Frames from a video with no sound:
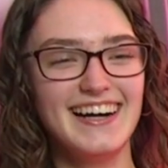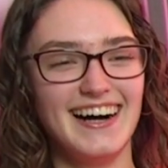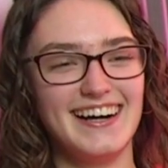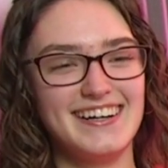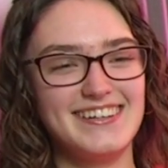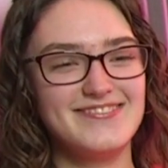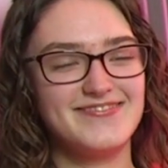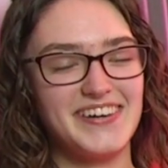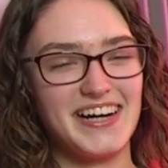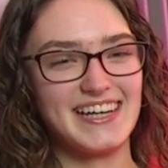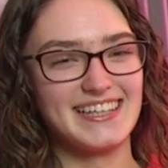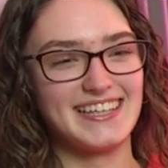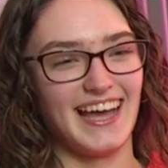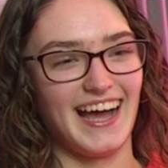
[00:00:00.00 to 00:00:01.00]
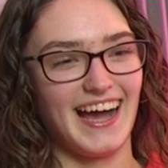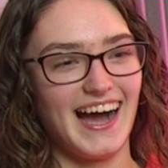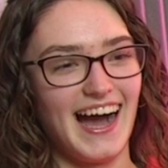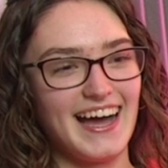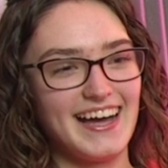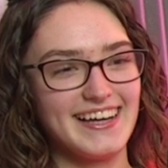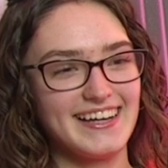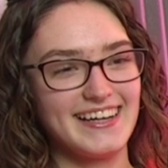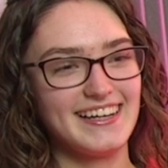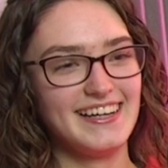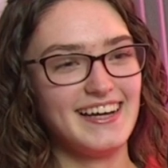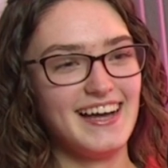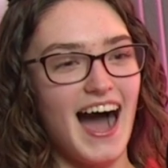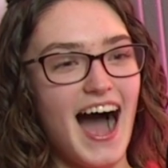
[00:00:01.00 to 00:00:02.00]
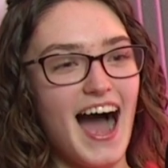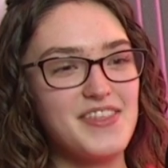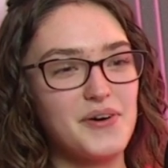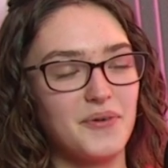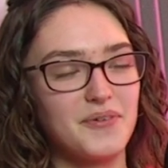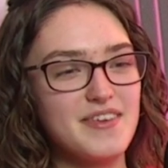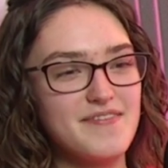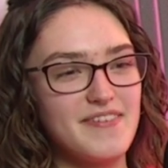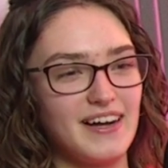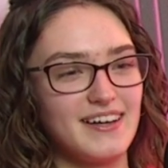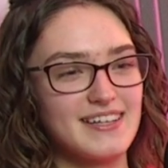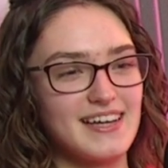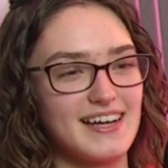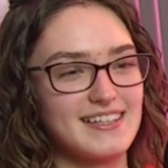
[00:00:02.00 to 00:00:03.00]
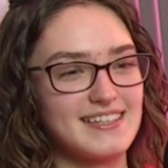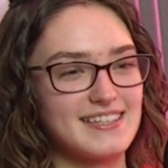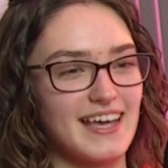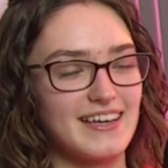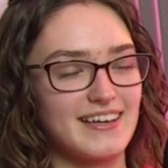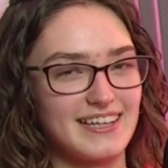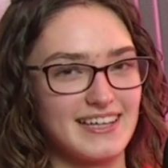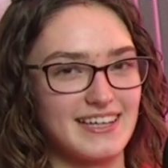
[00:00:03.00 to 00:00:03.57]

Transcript: But yeah, I the only Valentine's like